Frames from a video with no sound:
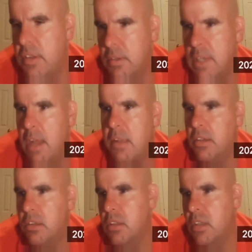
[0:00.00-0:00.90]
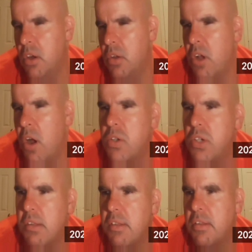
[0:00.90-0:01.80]
Sometimes they'll,
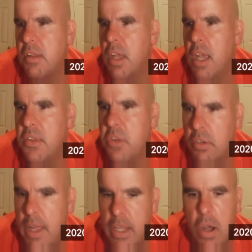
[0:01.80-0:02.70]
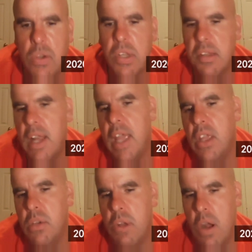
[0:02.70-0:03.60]
coaches, it's sort of like coaches and
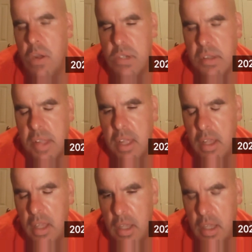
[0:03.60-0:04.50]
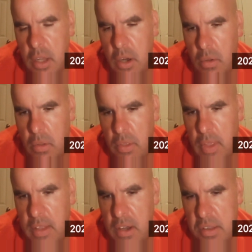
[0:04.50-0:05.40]
AAU coaches.
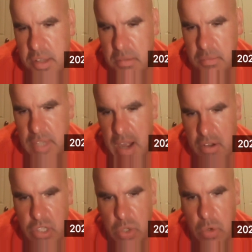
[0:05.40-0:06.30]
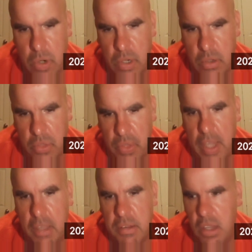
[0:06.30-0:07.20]
There's some territorial
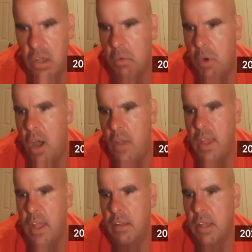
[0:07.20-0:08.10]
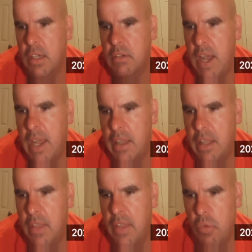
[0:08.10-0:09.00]
things that go on that
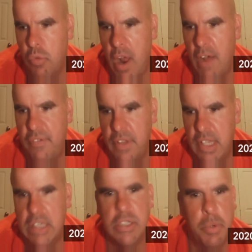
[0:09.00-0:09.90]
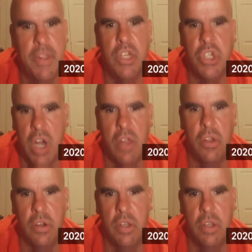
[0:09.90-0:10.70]
and they're rough dealing with each other.